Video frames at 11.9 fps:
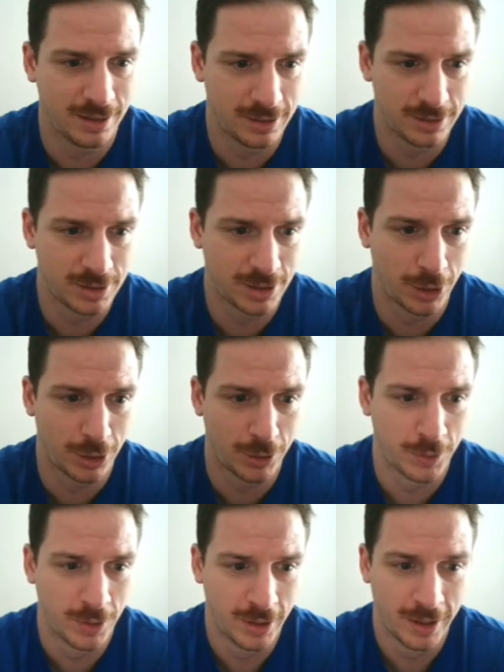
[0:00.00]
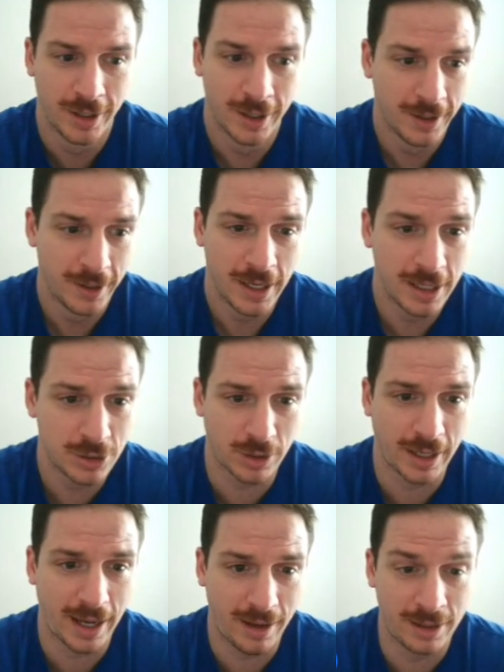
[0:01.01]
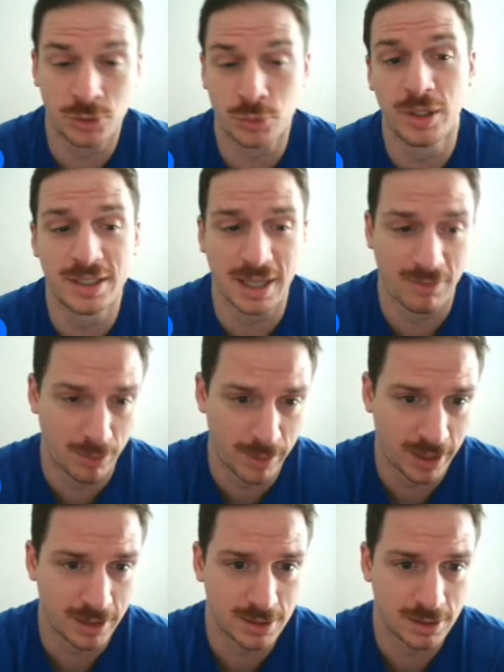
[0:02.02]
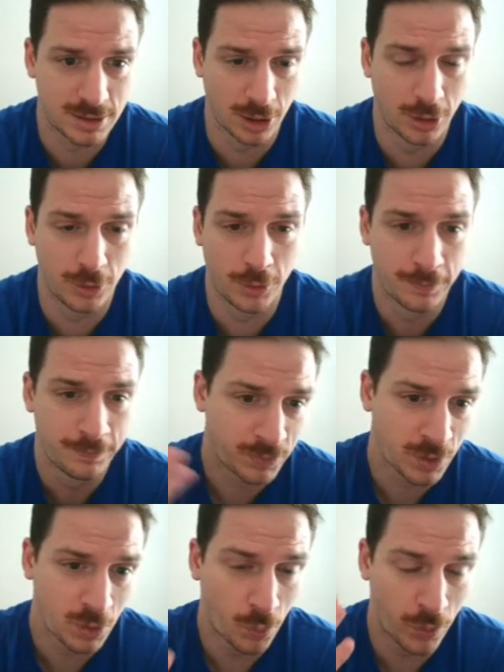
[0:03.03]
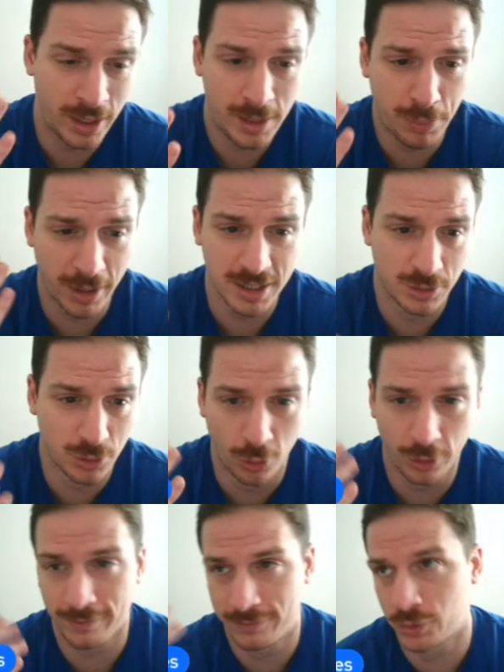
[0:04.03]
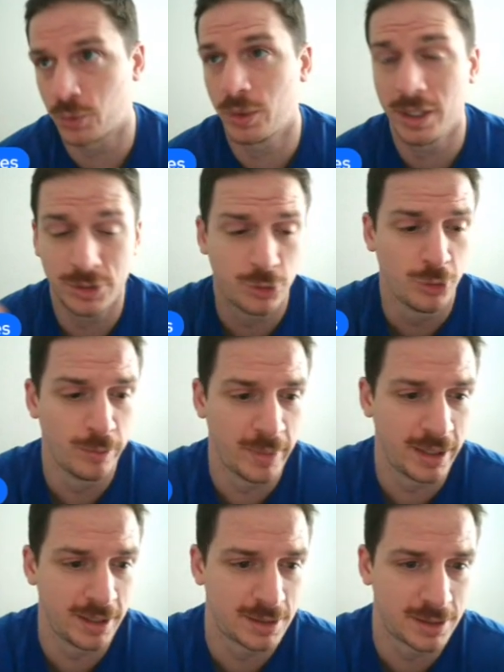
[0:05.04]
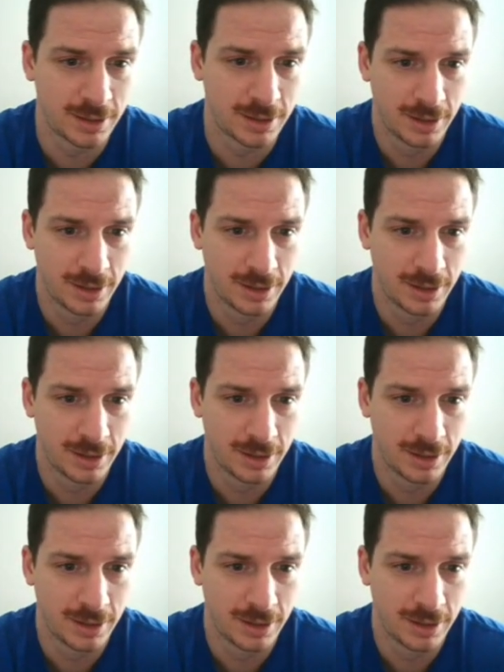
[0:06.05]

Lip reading: So he's going to have in 27 minutes. So when he plays north of 22 minutes,